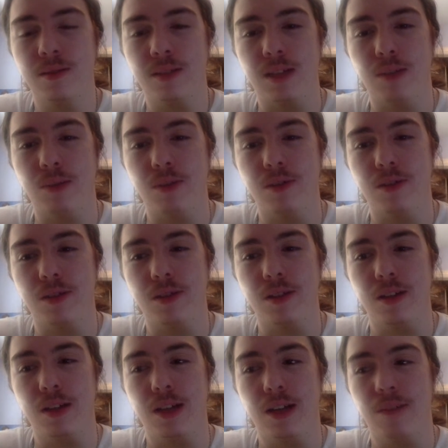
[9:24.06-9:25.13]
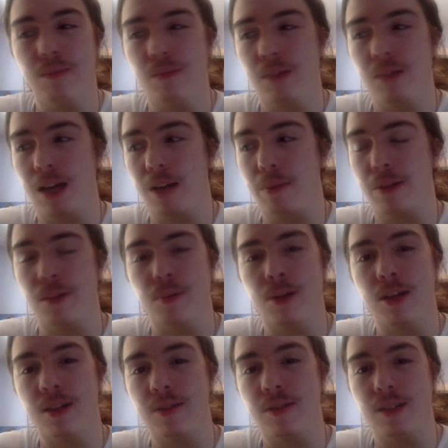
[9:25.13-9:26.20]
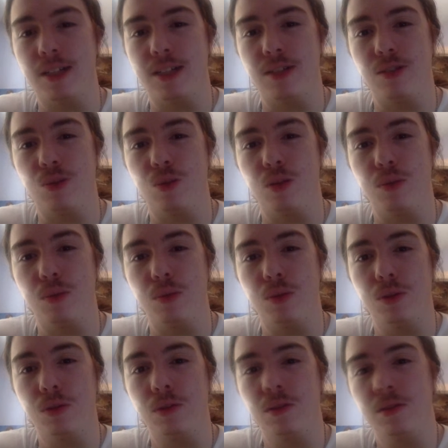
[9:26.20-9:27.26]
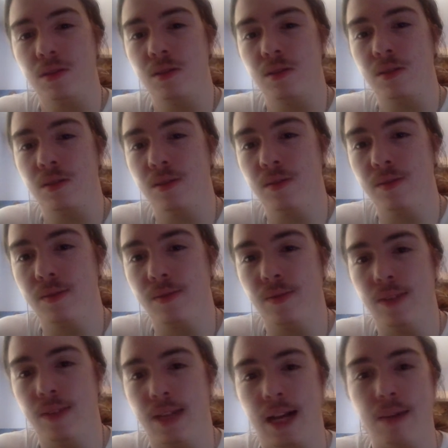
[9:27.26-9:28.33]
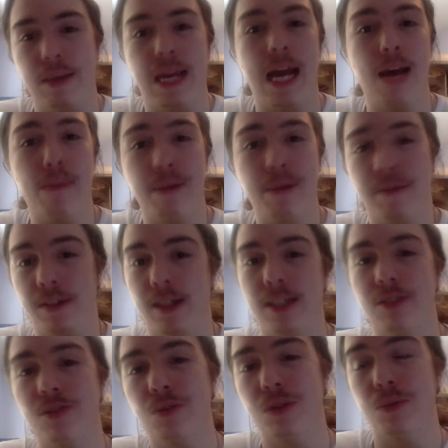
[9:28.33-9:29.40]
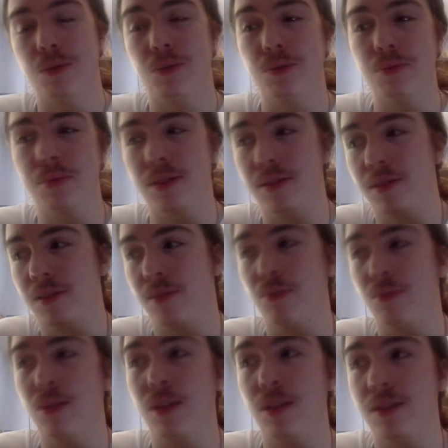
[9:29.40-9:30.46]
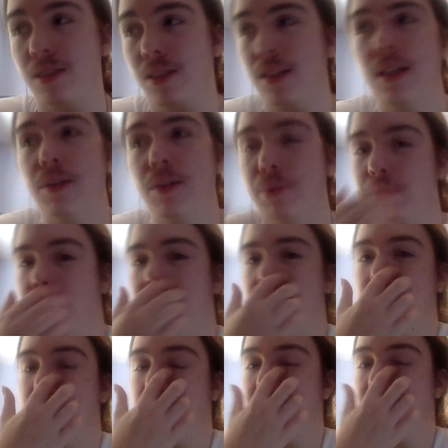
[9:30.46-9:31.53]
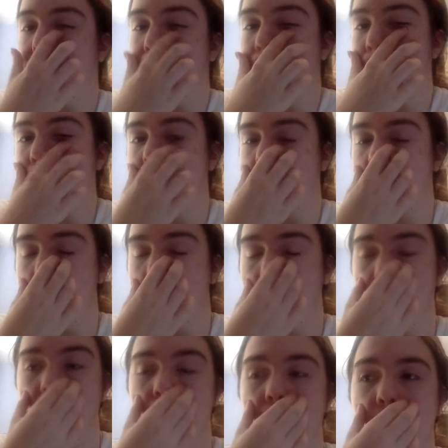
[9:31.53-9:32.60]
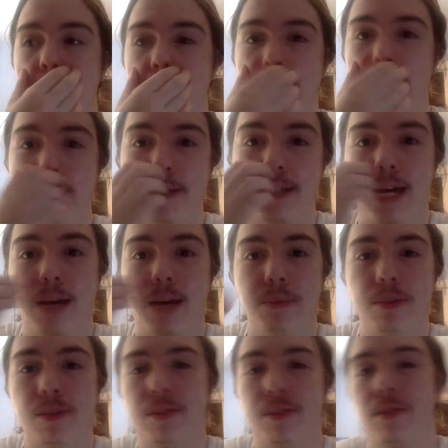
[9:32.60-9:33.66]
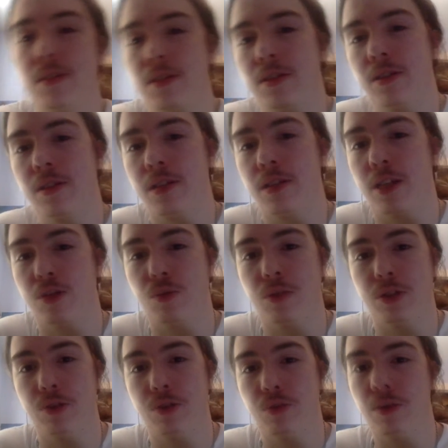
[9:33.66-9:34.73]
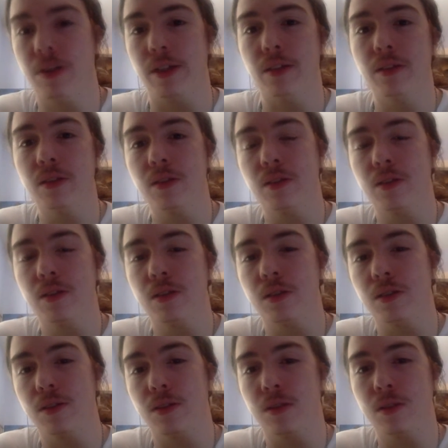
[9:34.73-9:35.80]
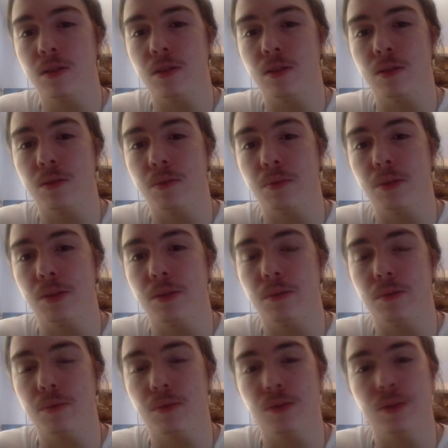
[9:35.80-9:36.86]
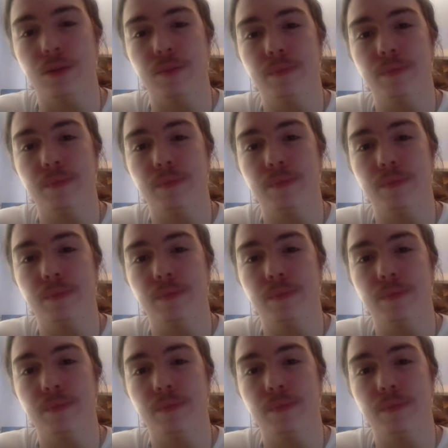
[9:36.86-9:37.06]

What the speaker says: I wouldn't say I'd be surprised if it lasted 20 more. I'd be happy if it lasted 20 more, but realistically, I don't see that happening. I'd be amazed if it stopped at 2020, but we'll see.